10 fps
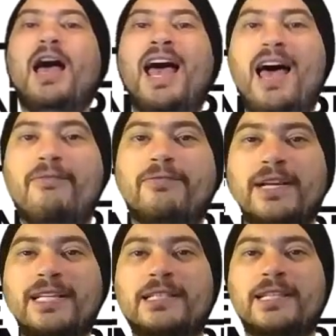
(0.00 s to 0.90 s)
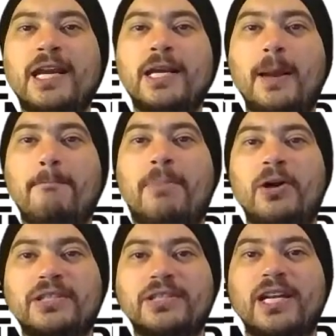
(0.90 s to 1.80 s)
every single
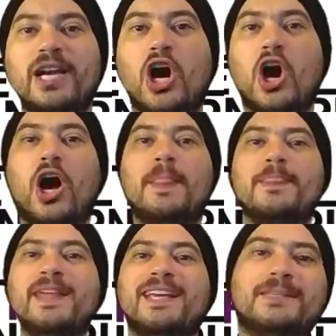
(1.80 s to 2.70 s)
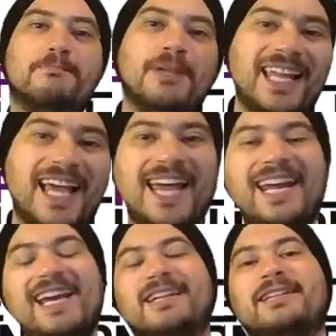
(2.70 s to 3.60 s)
person on this
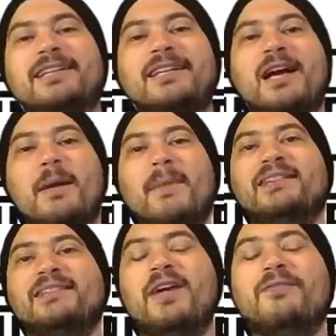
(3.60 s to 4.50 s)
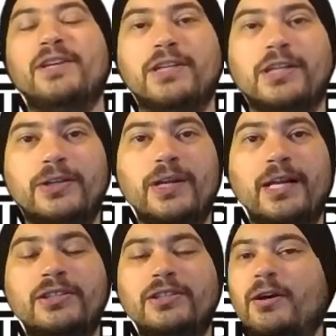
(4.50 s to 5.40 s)
planet, myself
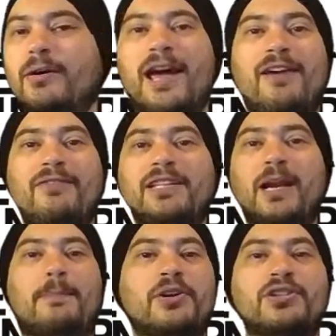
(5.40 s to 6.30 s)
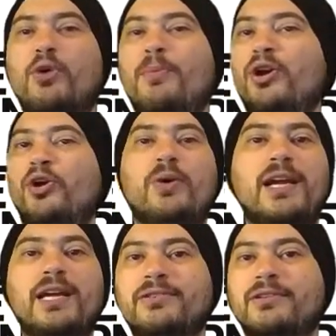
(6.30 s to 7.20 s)
included. So every single person, no matter who it
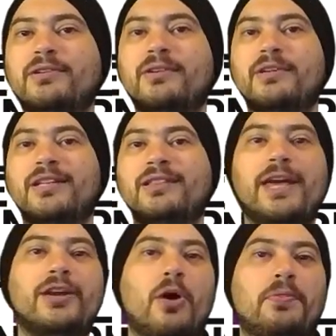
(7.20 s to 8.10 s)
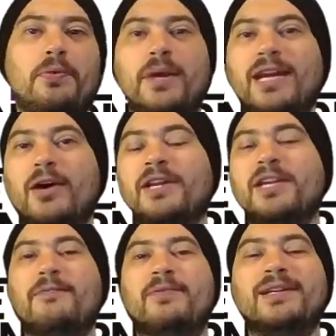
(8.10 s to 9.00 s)
is, they go through it. Now, the
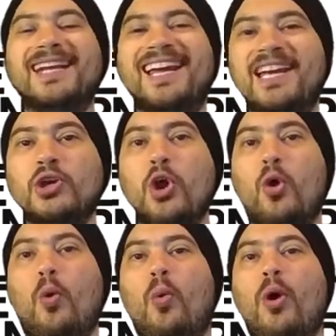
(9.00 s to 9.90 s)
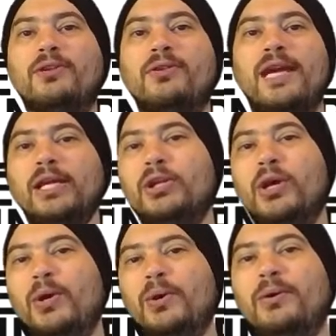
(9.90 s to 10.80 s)
difference is, what do they
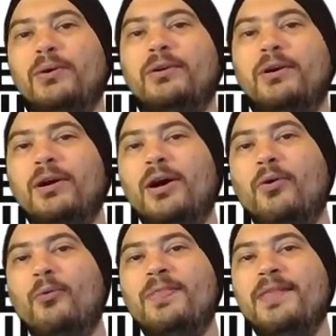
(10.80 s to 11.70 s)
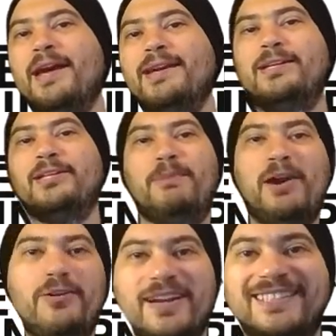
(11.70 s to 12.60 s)
do when they
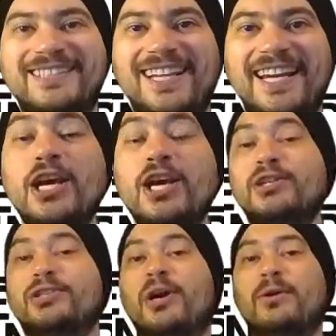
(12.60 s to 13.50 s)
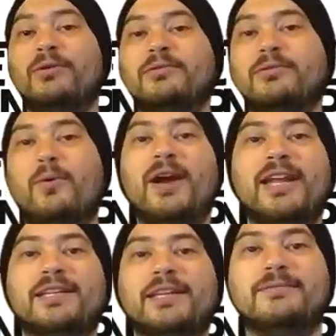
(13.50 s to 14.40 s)
experience it? So what
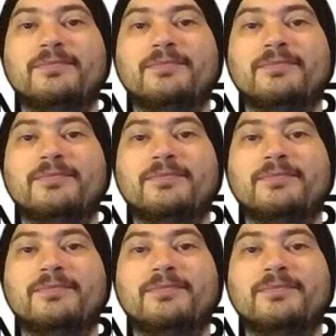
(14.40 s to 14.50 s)
is it?